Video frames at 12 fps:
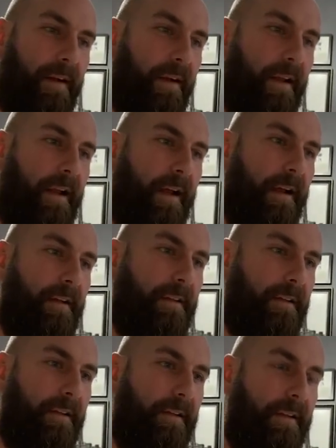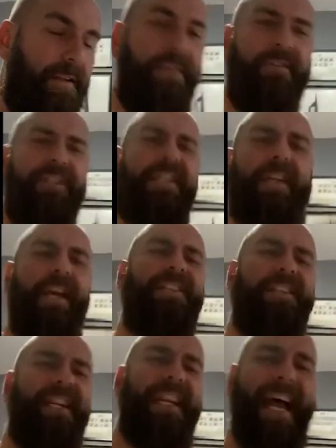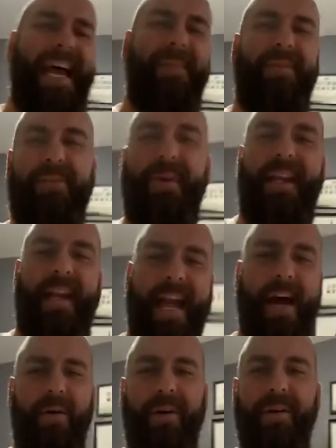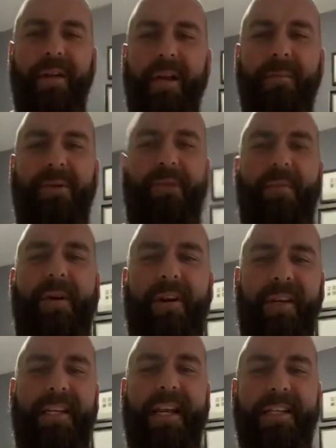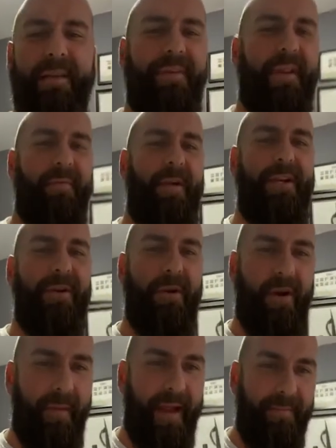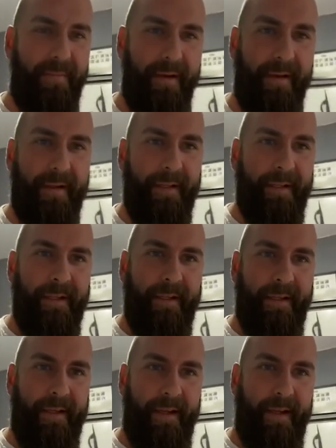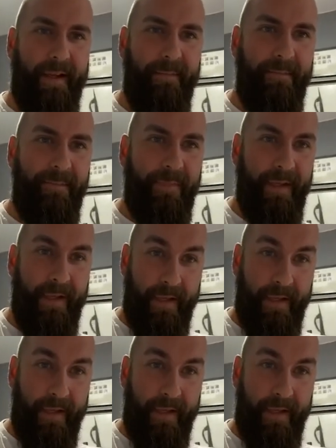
I'll. Uh, there is, is a delay between now and between when I say something and when you comment, but um,